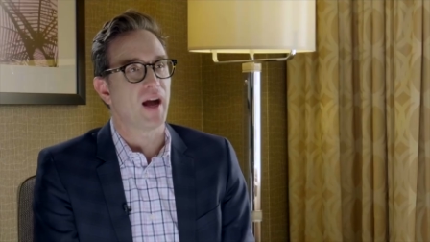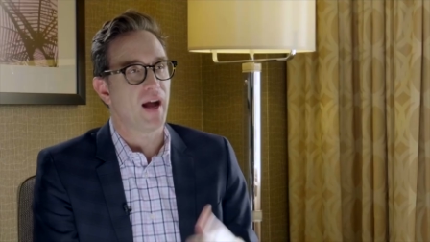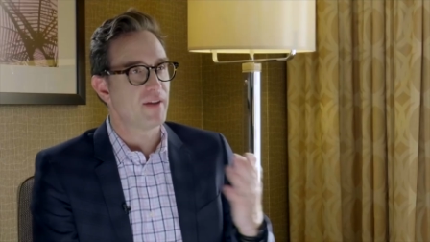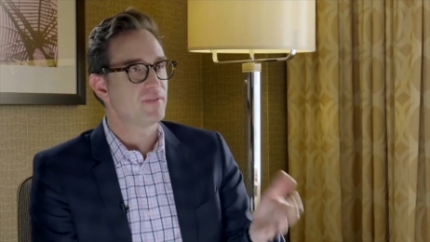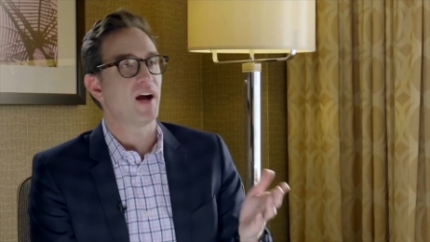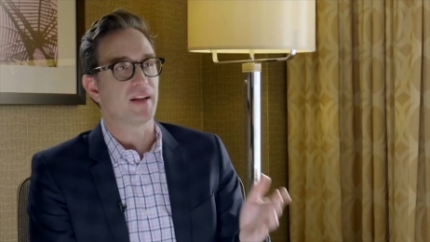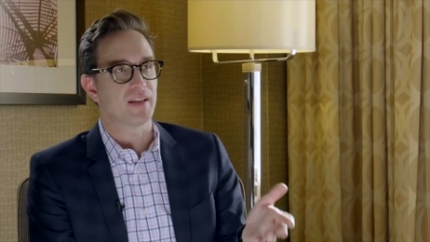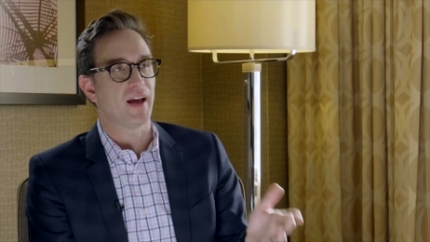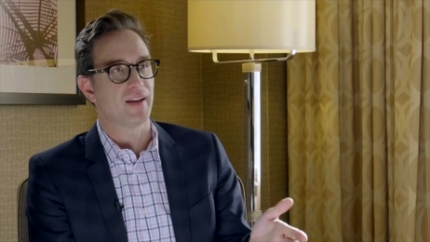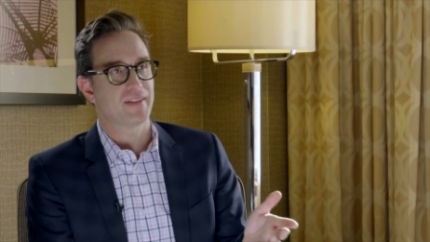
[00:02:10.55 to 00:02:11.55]
I have not
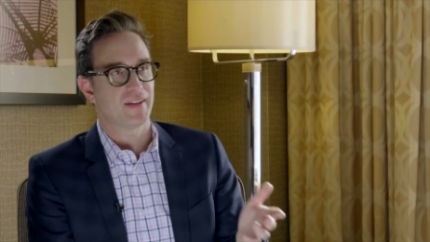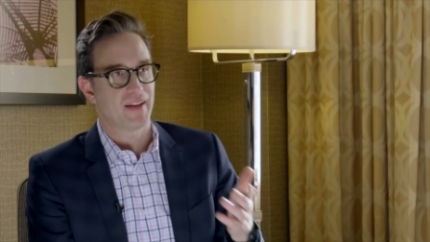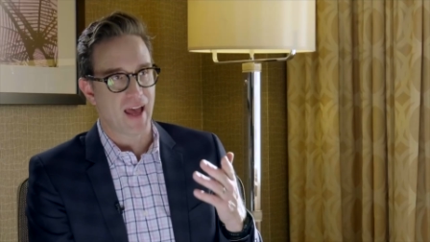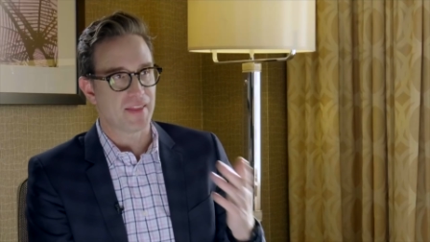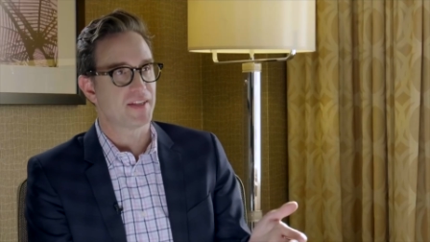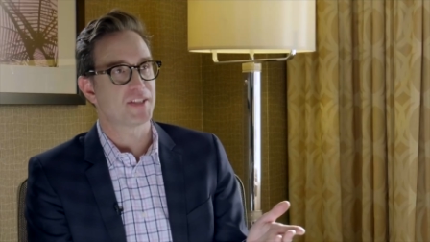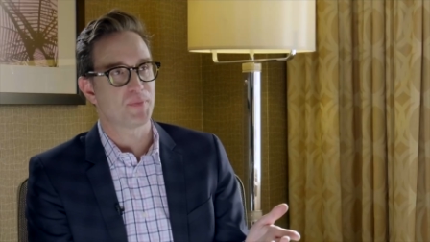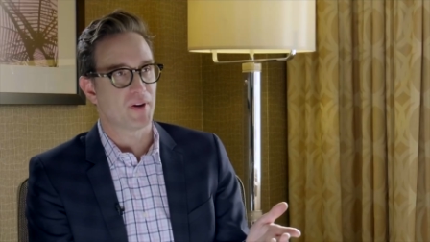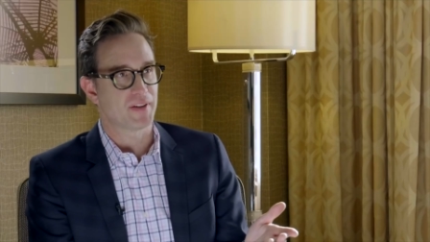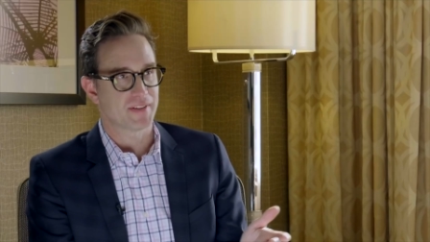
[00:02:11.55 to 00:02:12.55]
yet had the
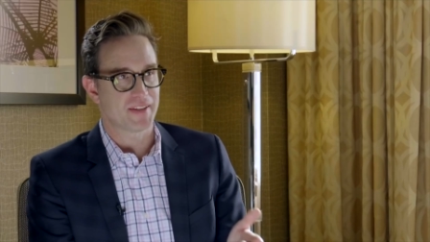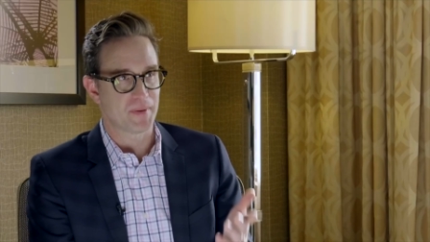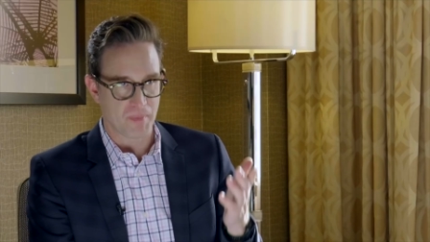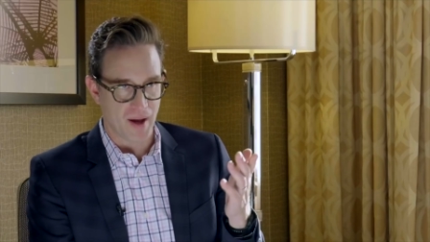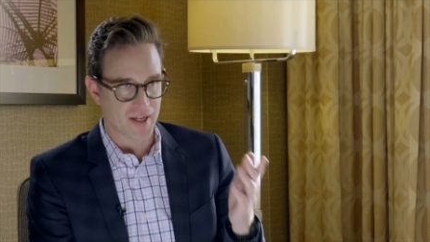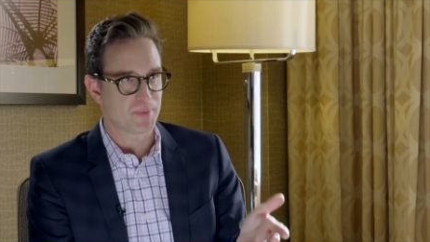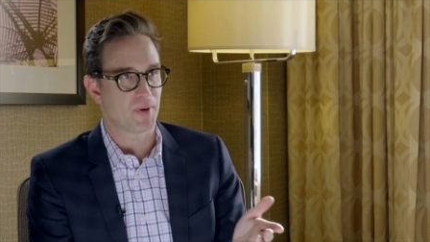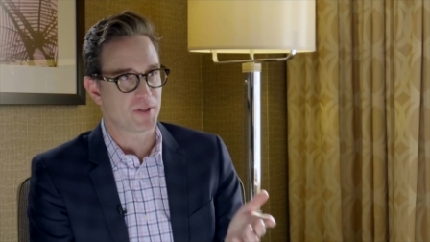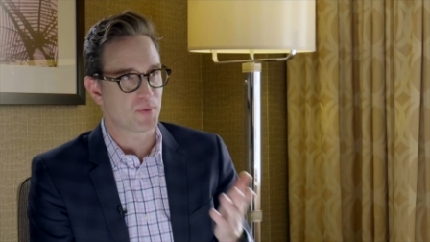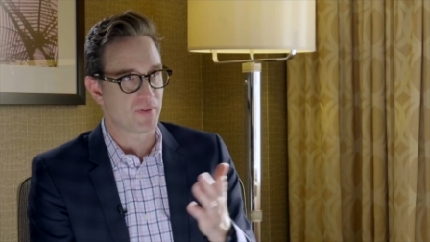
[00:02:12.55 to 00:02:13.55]
experience that my
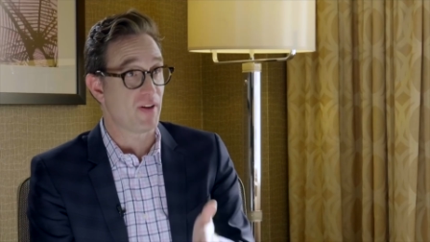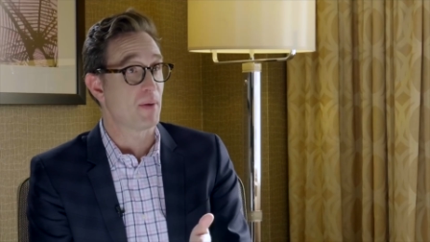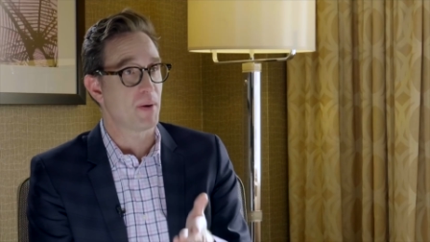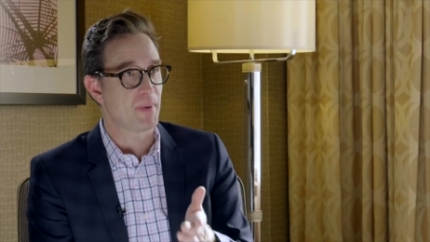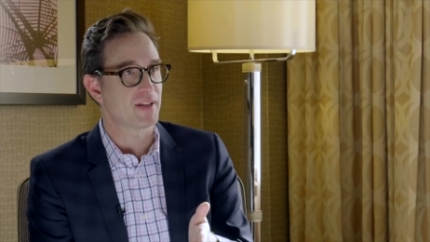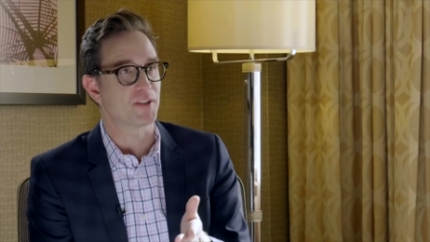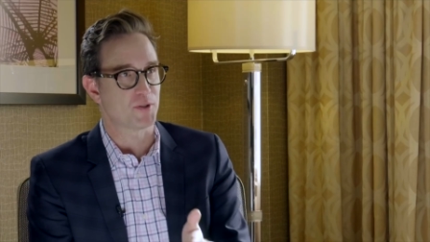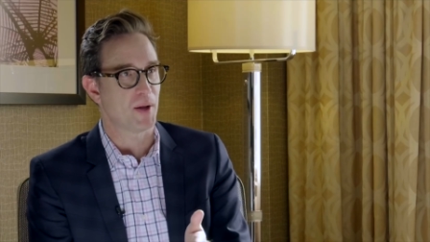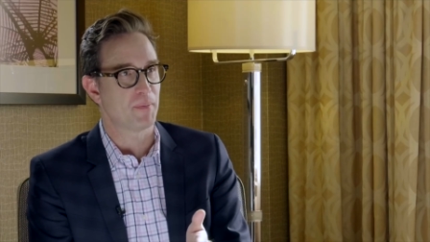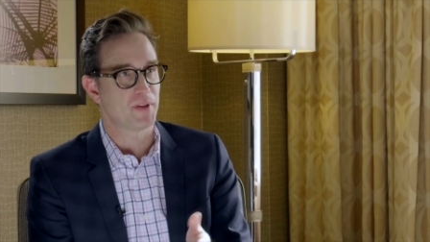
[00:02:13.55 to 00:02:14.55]
experience with vampire bats on
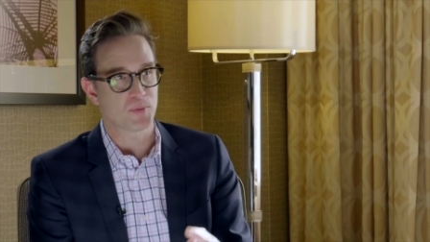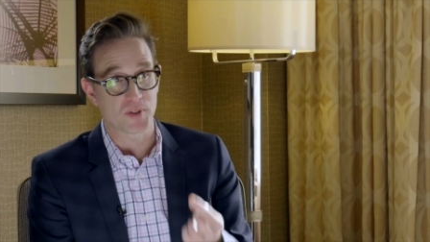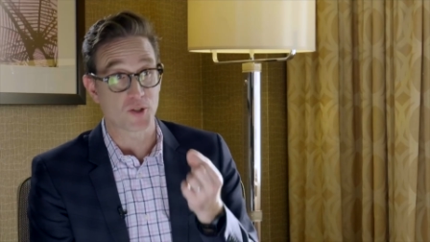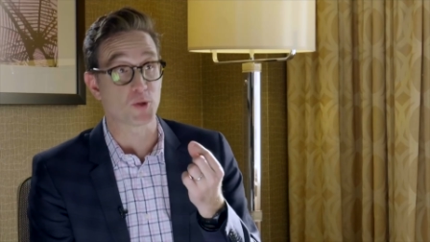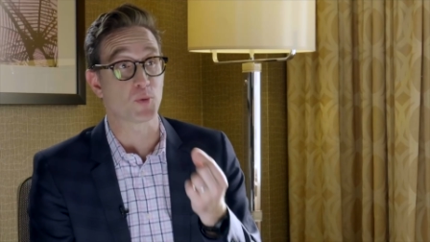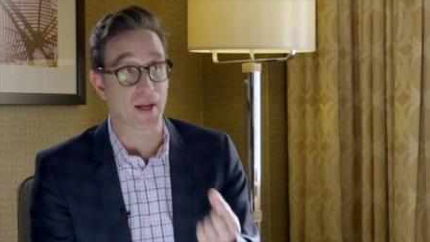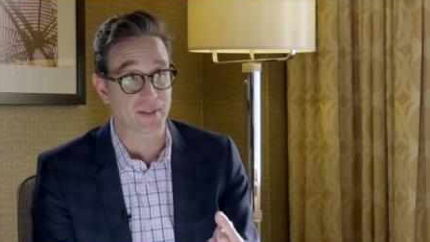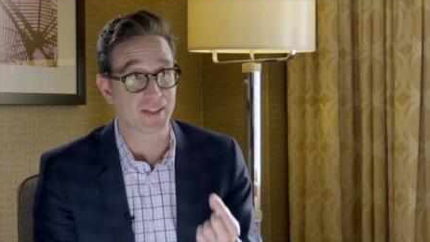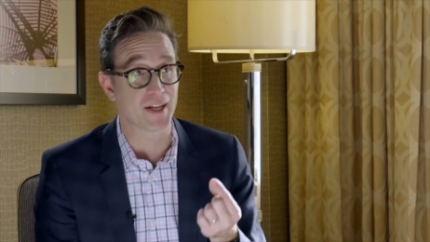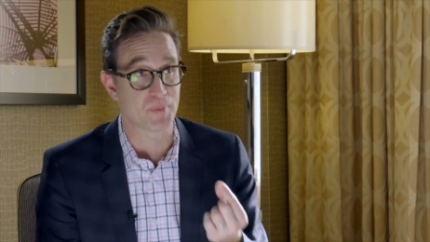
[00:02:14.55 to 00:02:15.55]
treadmills was
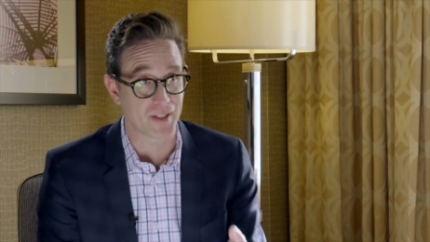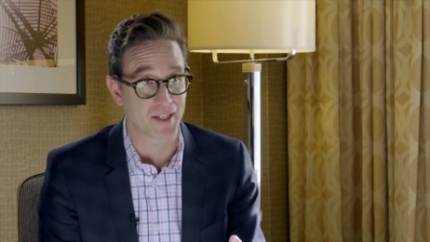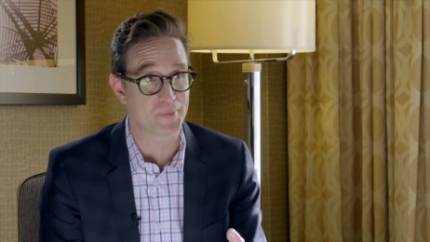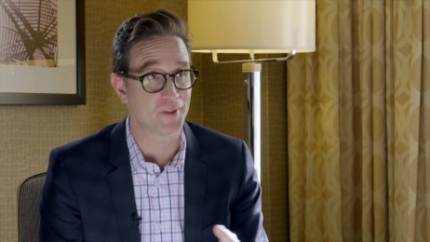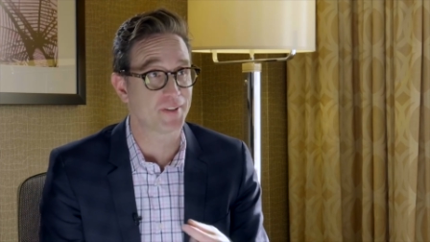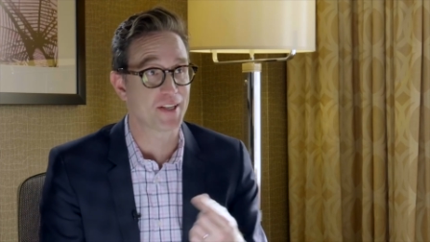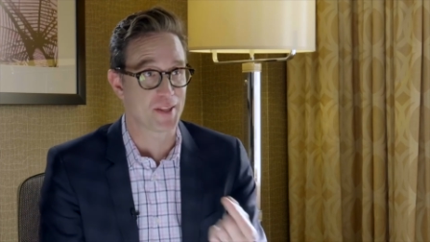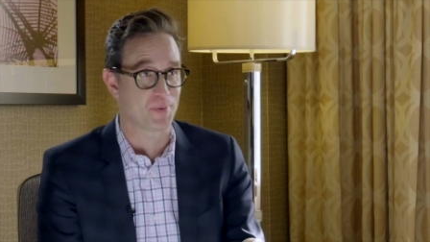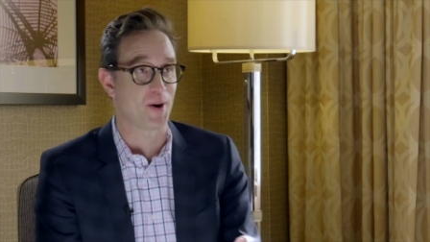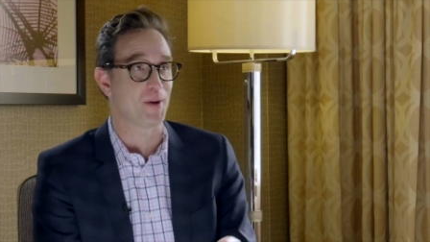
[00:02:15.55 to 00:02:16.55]
directly applicable to
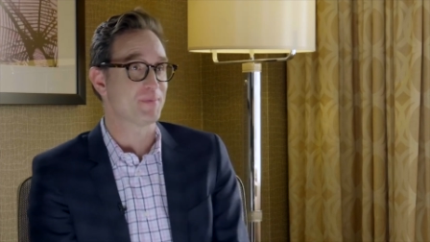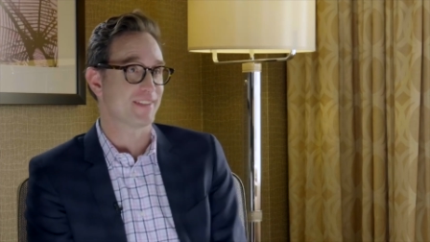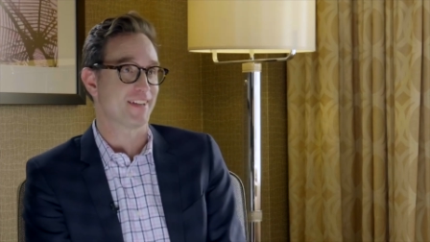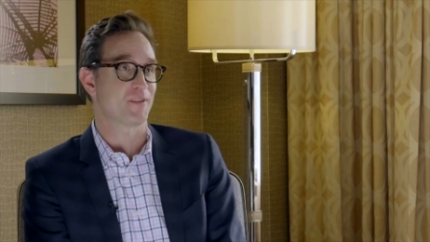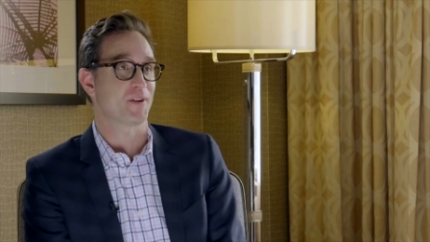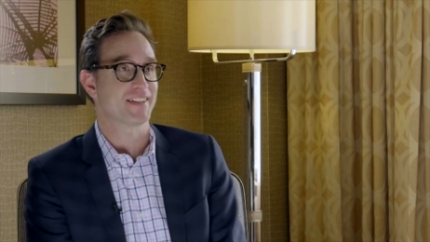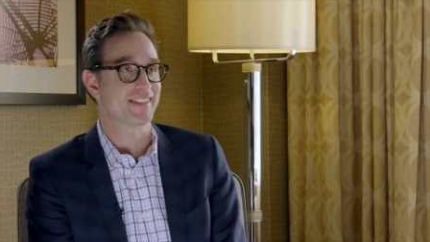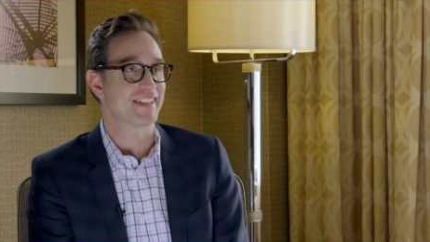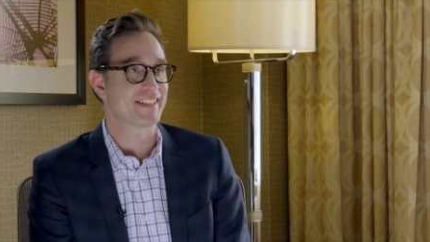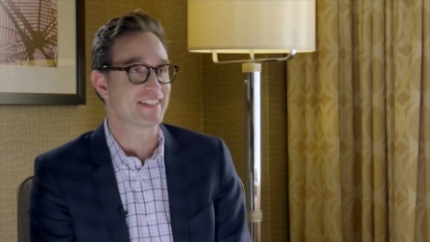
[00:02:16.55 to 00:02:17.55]
the problems that an
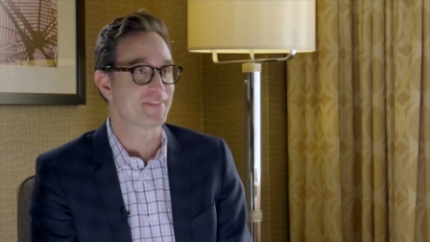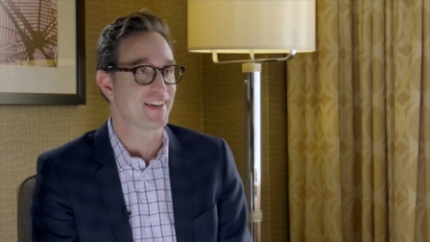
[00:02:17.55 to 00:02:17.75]
organization is